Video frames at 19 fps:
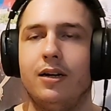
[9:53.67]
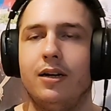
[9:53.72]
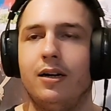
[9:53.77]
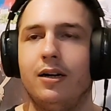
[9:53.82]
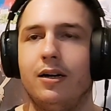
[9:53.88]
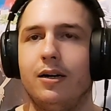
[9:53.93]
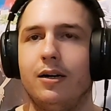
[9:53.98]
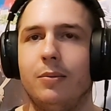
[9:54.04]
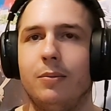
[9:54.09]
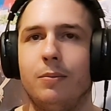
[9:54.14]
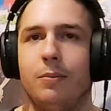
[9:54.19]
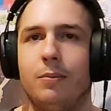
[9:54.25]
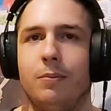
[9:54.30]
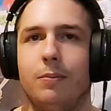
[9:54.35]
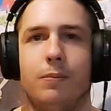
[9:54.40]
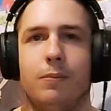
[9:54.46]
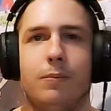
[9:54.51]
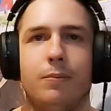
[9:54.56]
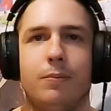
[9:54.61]

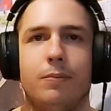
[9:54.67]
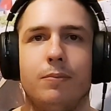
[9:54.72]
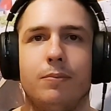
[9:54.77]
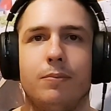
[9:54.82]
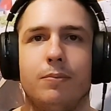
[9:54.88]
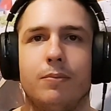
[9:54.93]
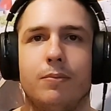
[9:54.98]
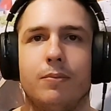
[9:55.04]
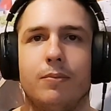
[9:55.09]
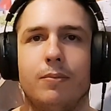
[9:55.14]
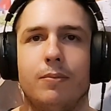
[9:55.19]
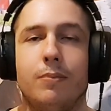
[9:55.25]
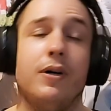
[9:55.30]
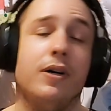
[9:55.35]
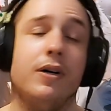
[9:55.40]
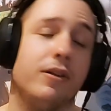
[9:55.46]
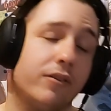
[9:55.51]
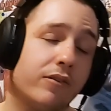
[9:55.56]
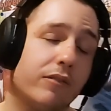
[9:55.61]
um,
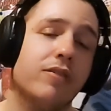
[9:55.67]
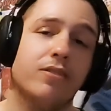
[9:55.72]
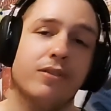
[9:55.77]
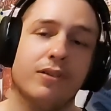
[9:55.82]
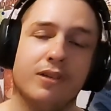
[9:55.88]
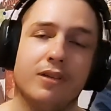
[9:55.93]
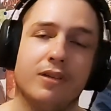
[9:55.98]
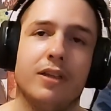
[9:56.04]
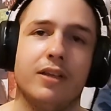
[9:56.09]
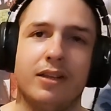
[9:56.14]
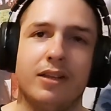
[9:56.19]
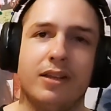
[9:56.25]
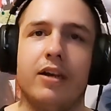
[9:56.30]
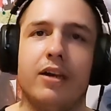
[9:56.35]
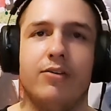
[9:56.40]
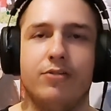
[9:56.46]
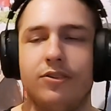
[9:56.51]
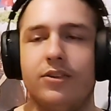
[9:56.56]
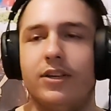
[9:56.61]
but I
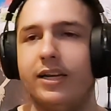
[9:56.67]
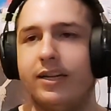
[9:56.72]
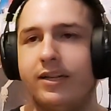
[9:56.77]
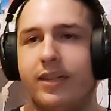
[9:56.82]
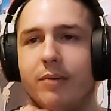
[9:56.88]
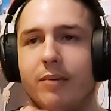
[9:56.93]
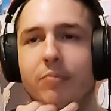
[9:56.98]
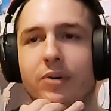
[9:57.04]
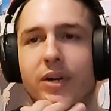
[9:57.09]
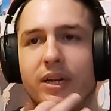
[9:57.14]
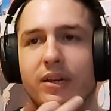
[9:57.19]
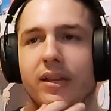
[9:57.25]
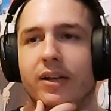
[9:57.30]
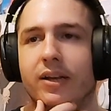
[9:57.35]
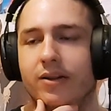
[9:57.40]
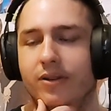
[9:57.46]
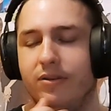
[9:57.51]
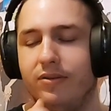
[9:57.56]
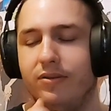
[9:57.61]
love to see like their
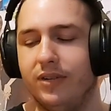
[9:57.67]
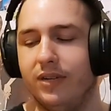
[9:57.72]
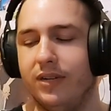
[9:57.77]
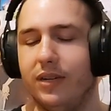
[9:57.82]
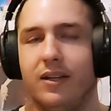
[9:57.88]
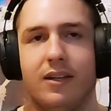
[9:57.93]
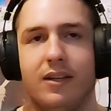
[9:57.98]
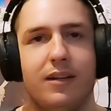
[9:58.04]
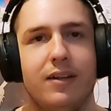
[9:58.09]
breakdown of uh,